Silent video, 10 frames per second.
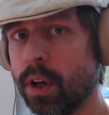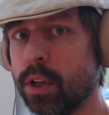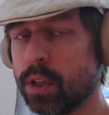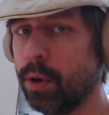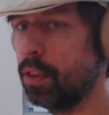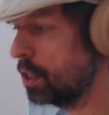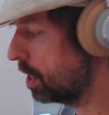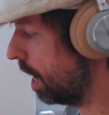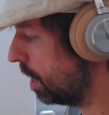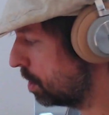So in this
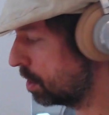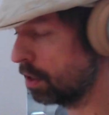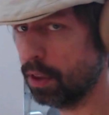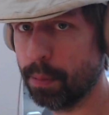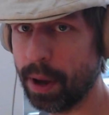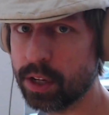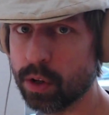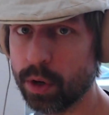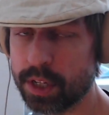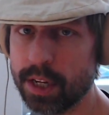case, the bass
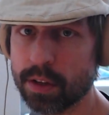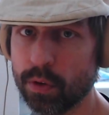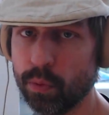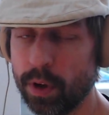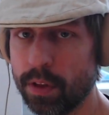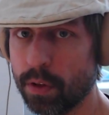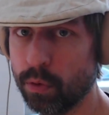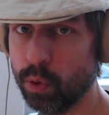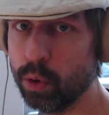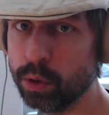note is either the
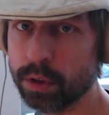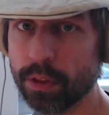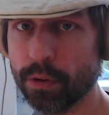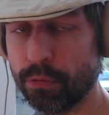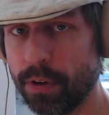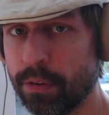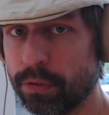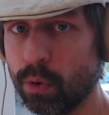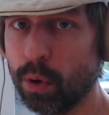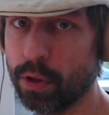root, the
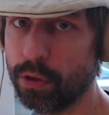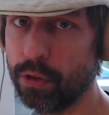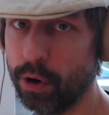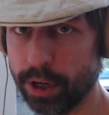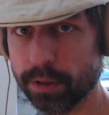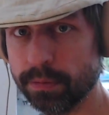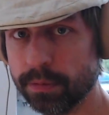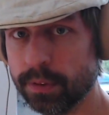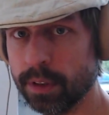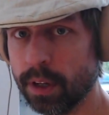fifth, or the third.
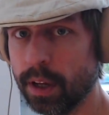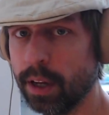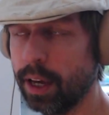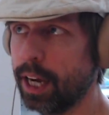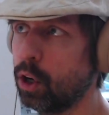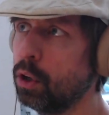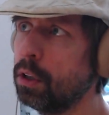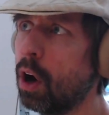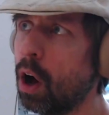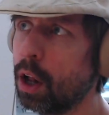It
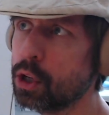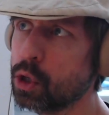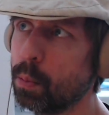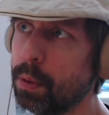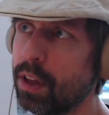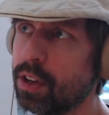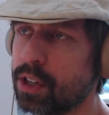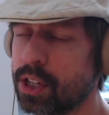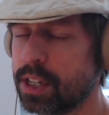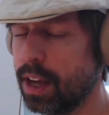could also be the
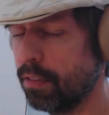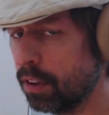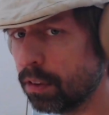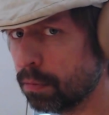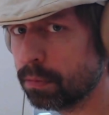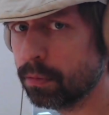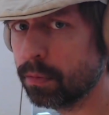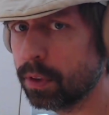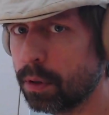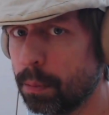seventh,
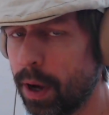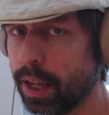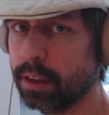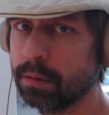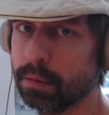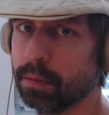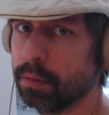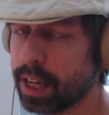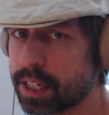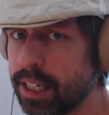but
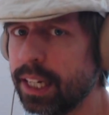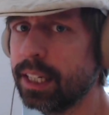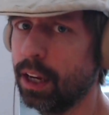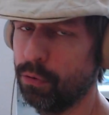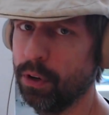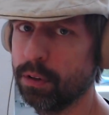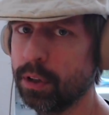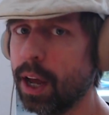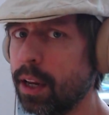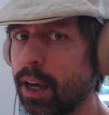that's a little different.
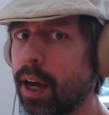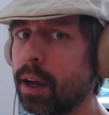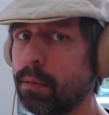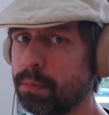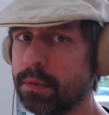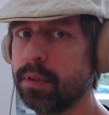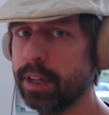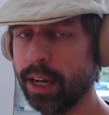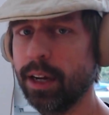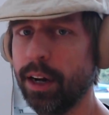You gotta
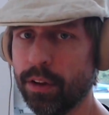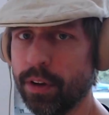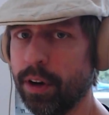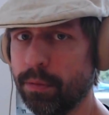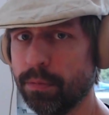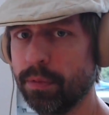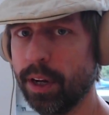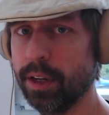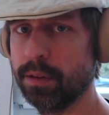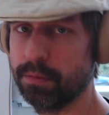take care there
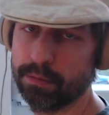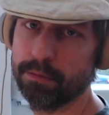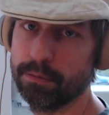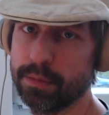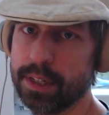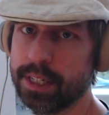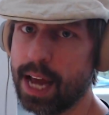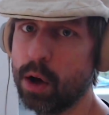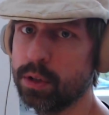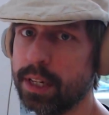that it
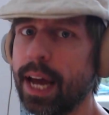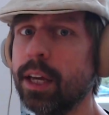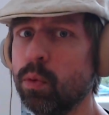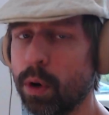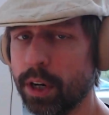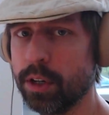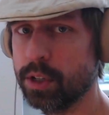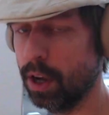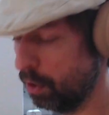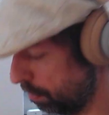sounds like you want it to
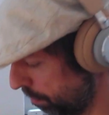sound.